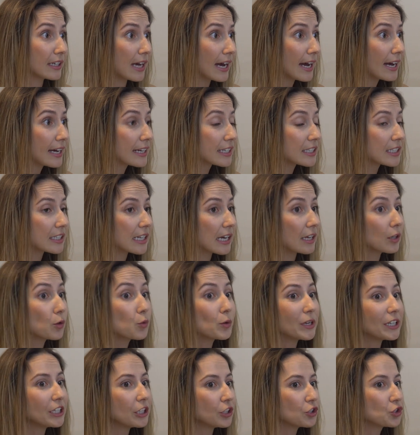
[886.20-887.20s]
Yes, and
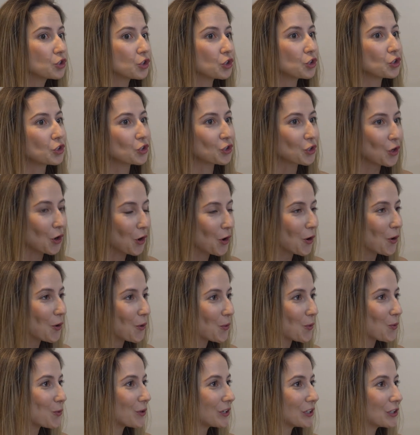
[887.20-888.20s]
we need to
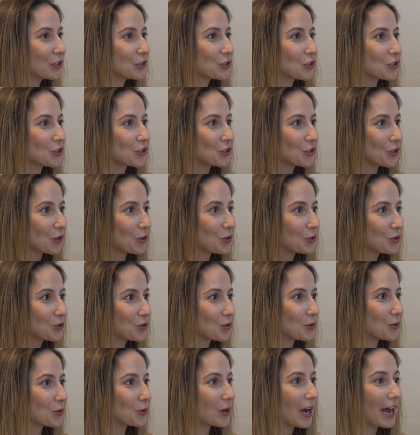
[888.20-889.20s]
show
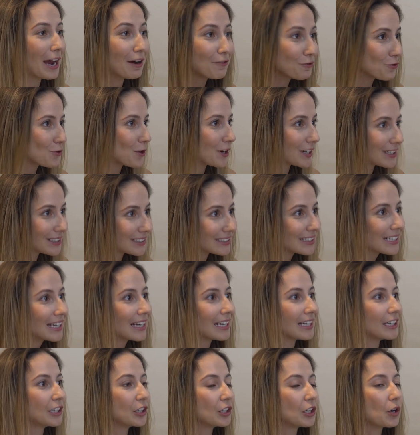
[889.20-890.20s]
to everyone,
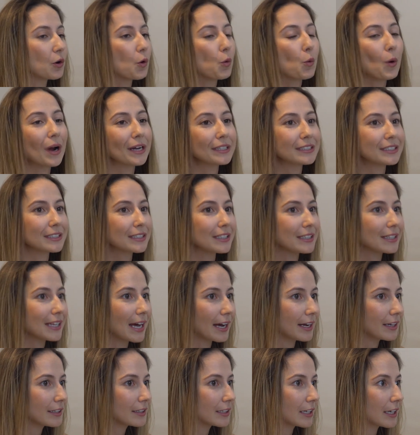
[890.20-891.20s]
you know, what the
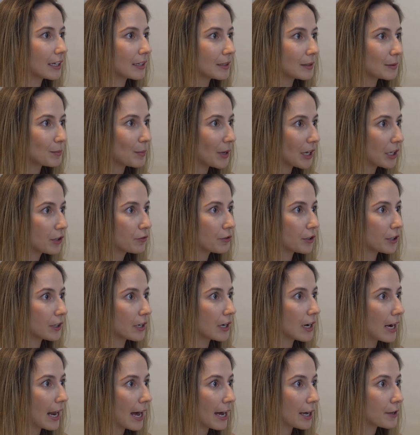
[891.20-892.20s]
diet can make for
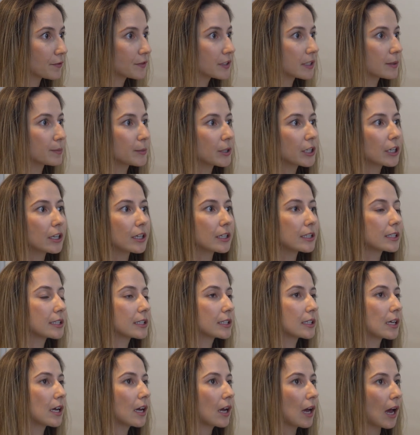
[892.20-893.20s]
their lives,
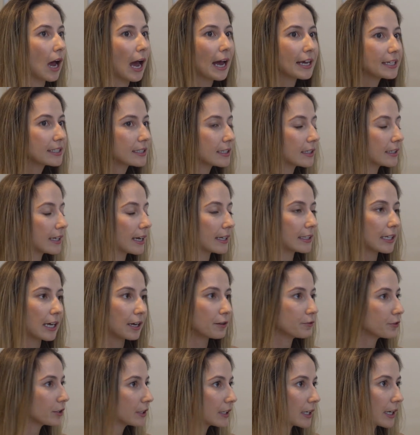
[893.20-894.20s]
because I see that
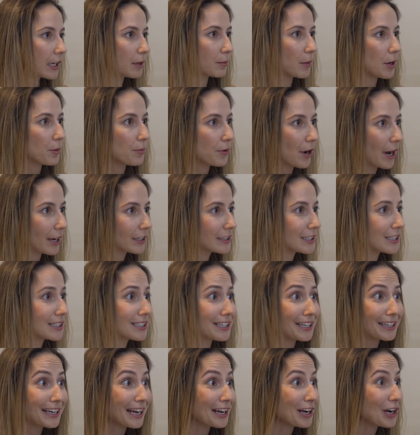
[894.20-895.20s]
every day in my practice,
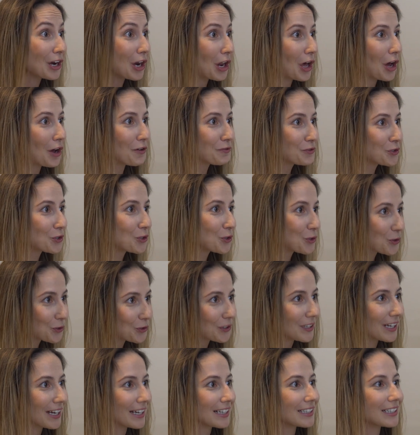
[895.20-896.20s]
and I love to
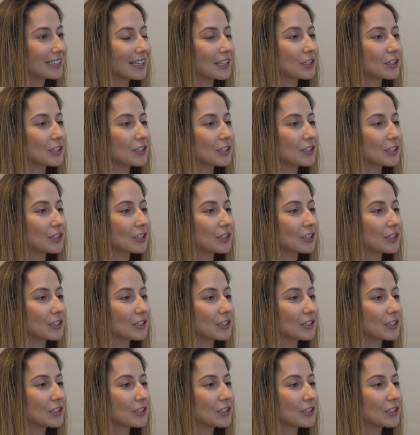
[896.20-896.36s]
do that.